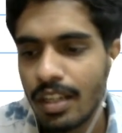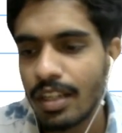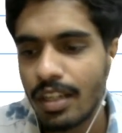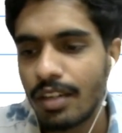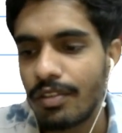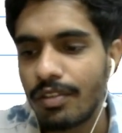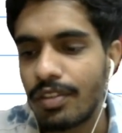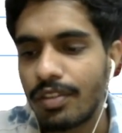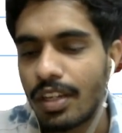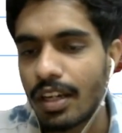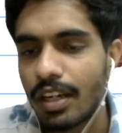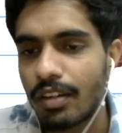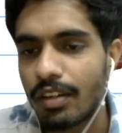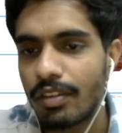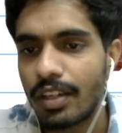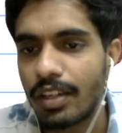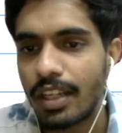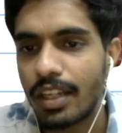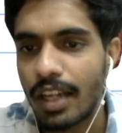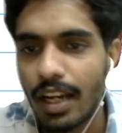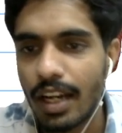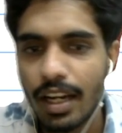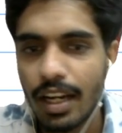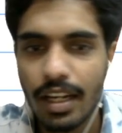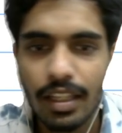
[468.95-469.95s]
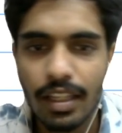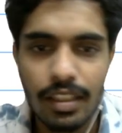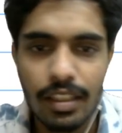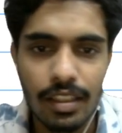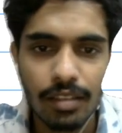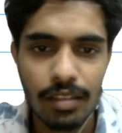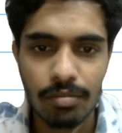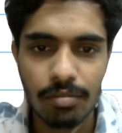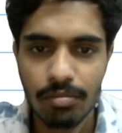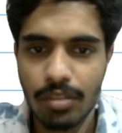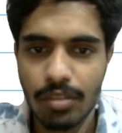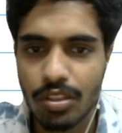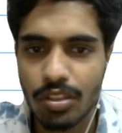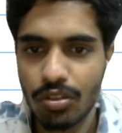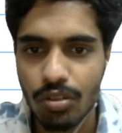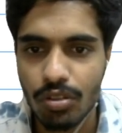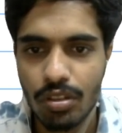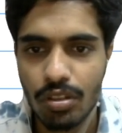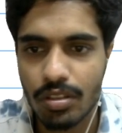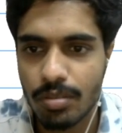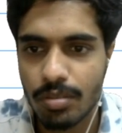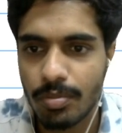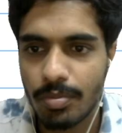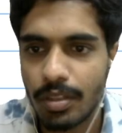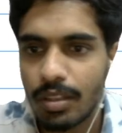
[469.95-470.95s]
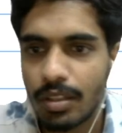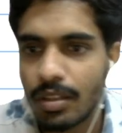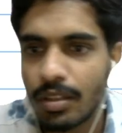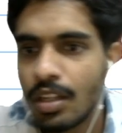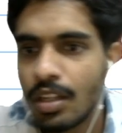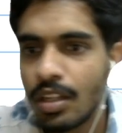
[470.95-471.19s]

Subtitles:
If they are very high, then it's not similar.